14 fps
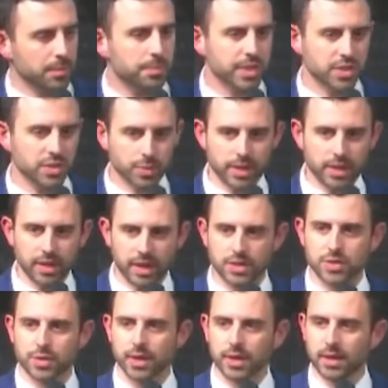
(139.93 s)
between
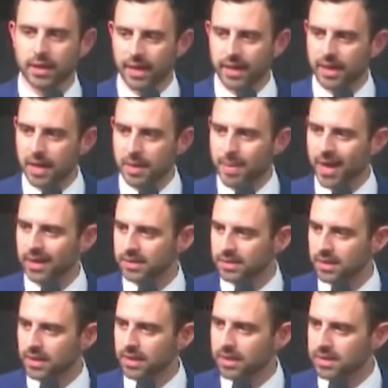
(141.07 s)
Israel and a
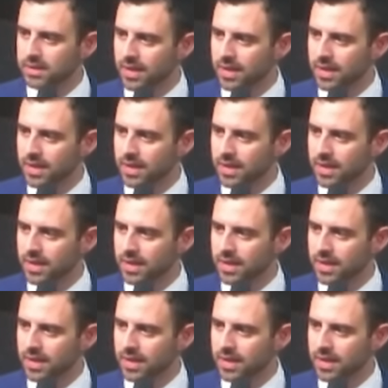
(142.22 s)
Palestinian